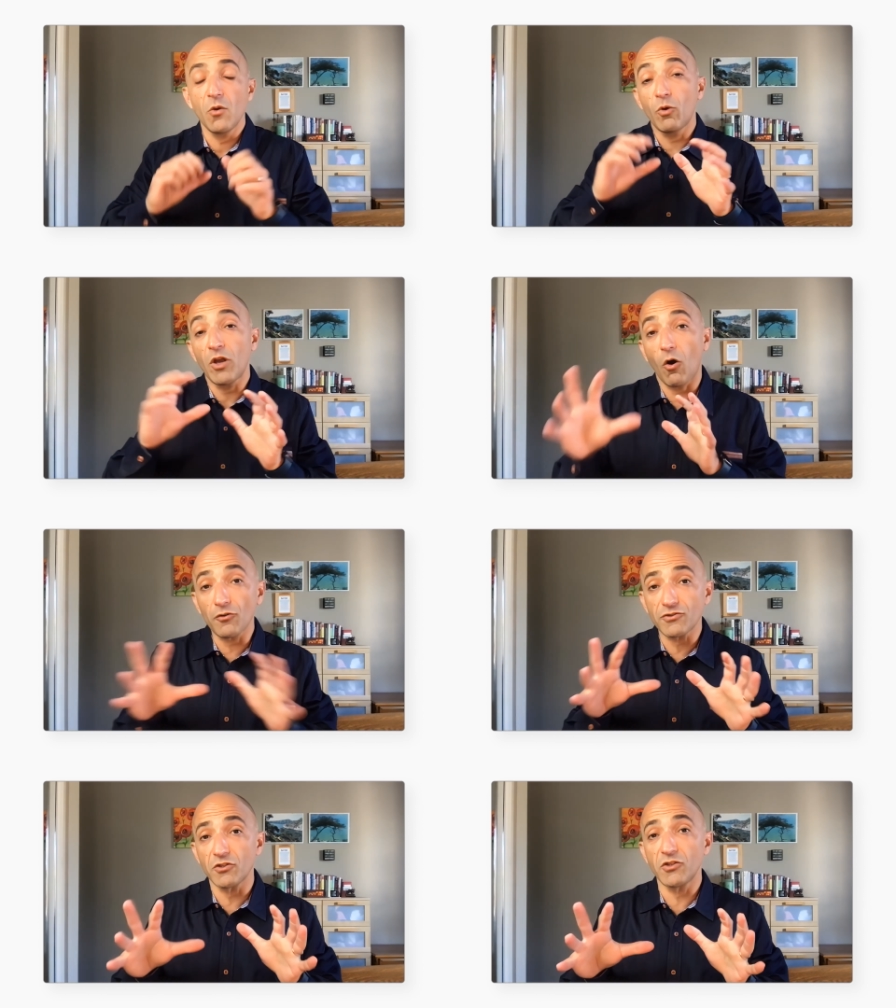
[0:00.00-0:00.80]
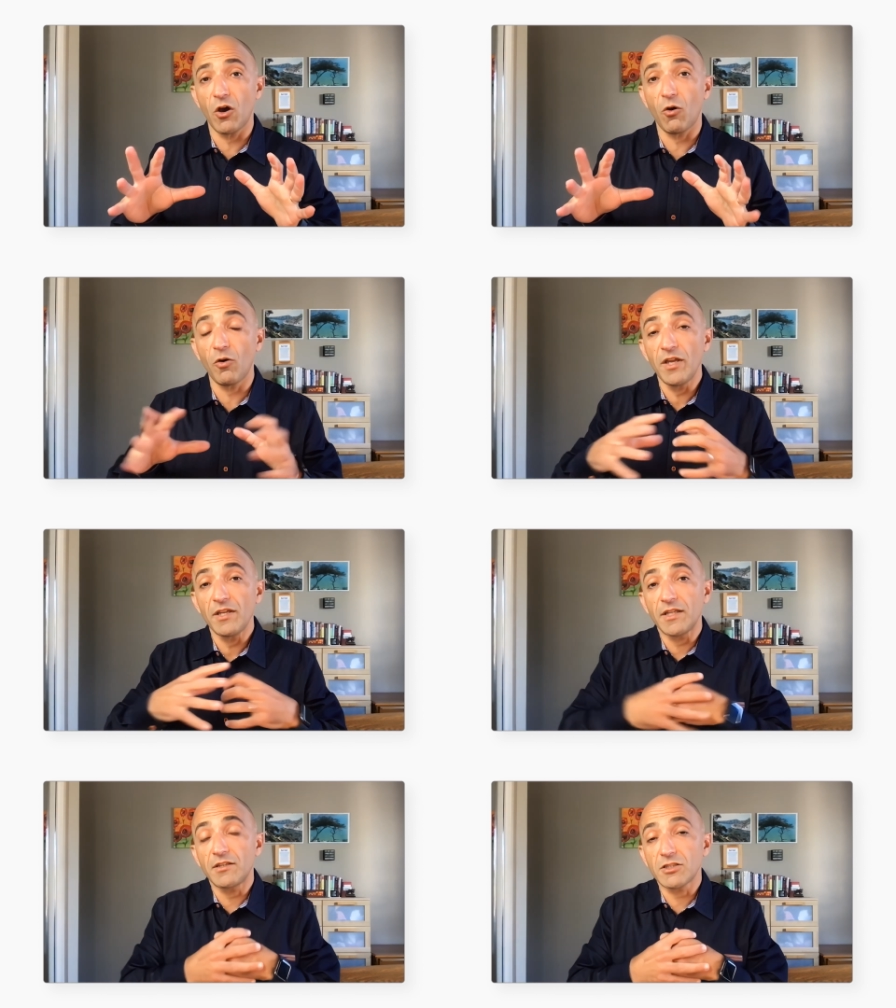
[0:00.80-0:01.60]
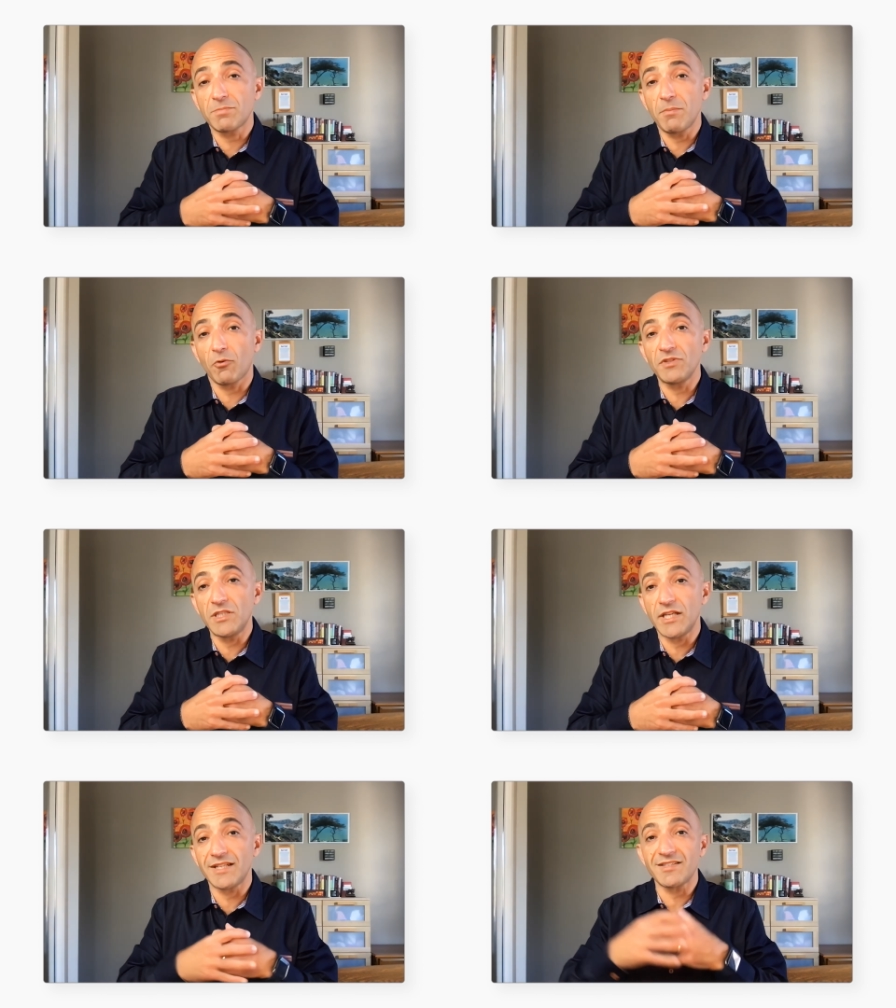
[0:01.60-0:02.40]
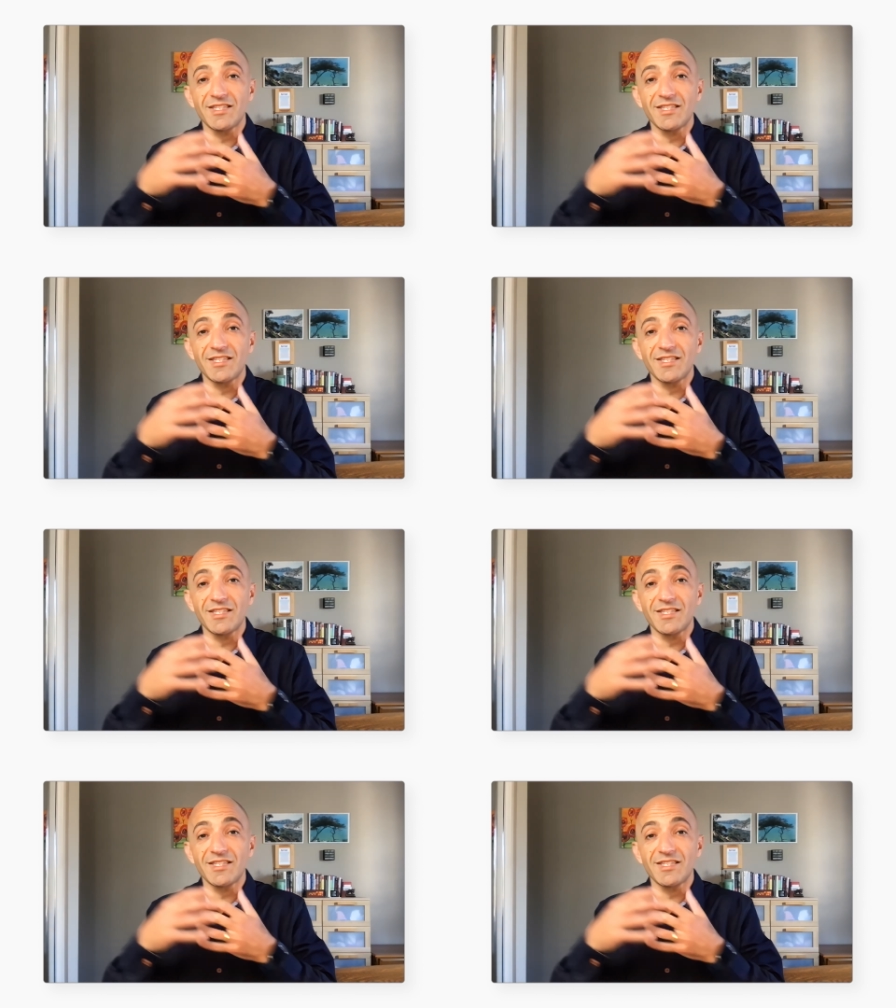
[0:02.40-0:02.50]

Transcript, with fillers: We also know that there's people needing